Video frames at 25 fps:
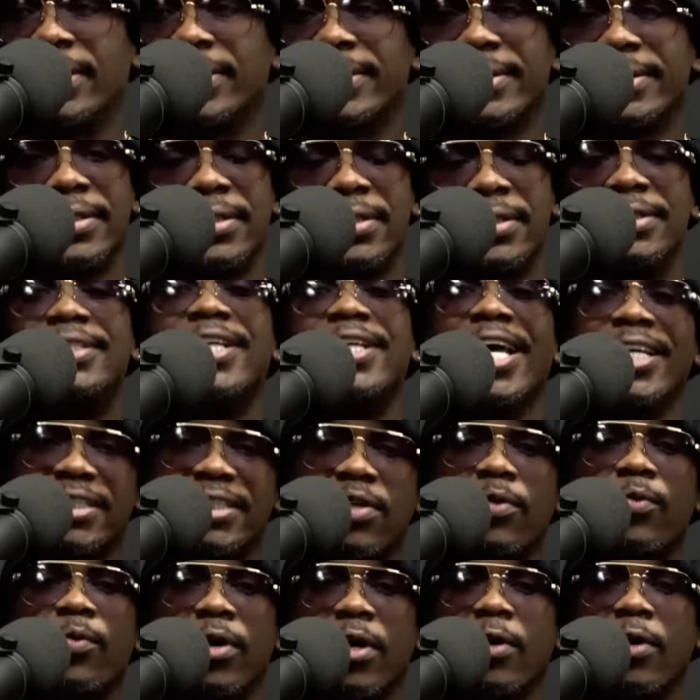that's the
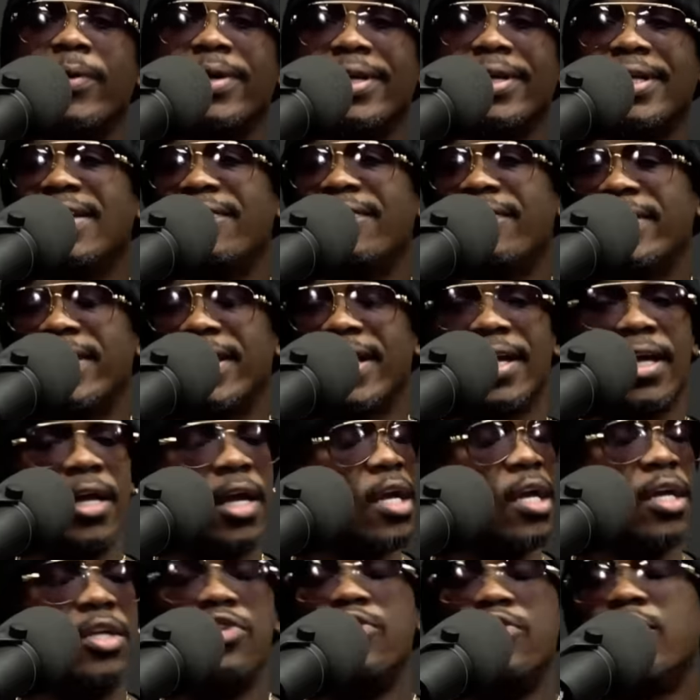world we live it in.
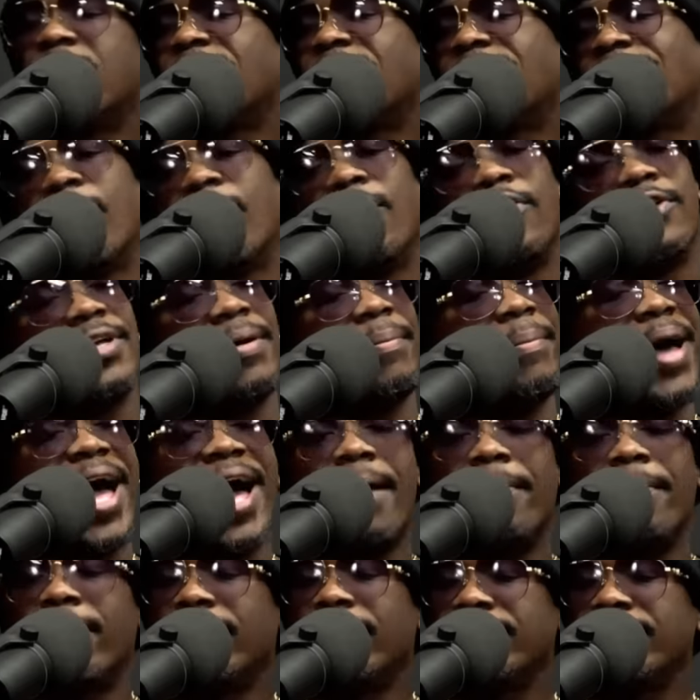You can throw your
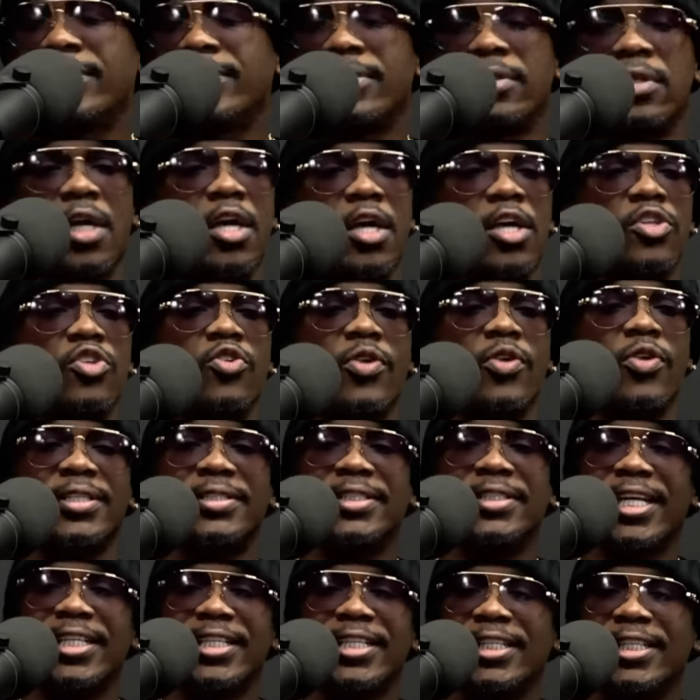Bibles. You can say
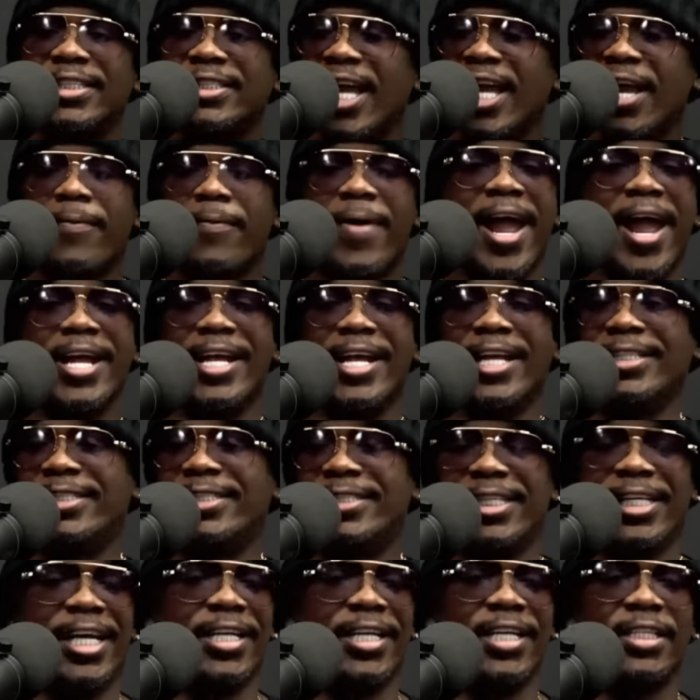this ain't right. It's
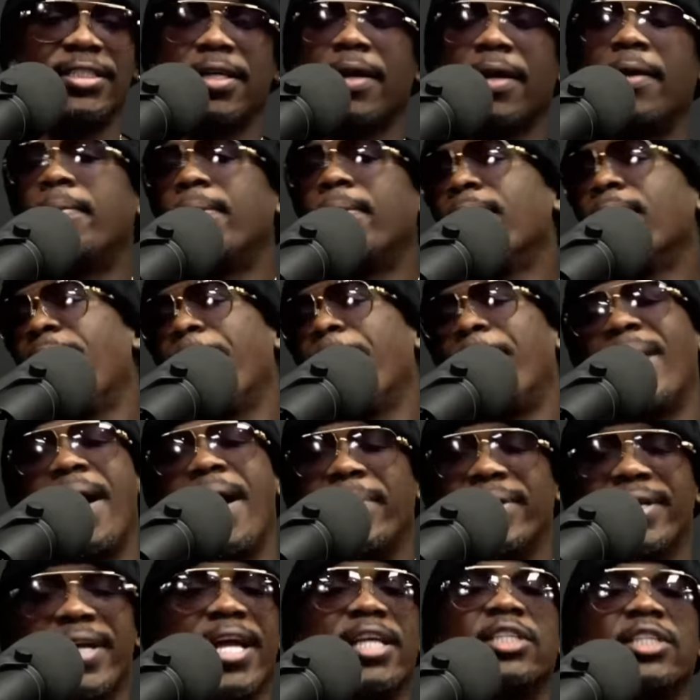sin. It's
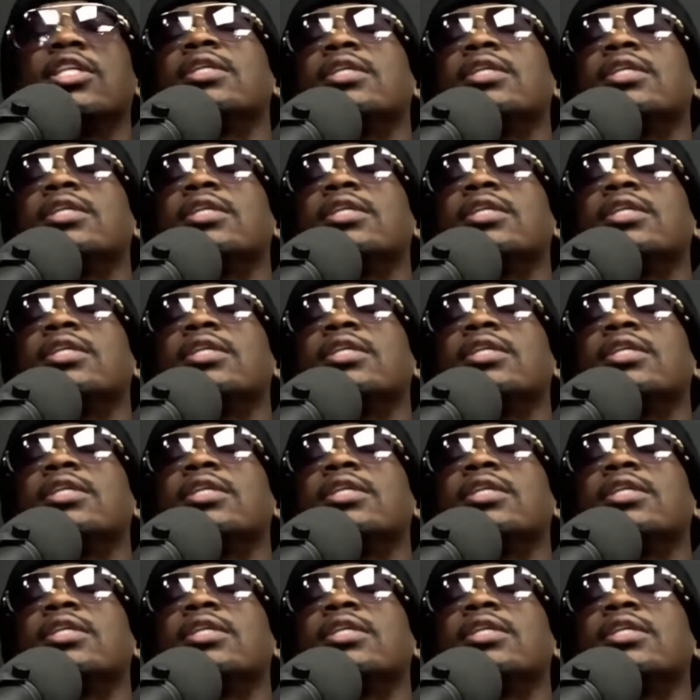abomination.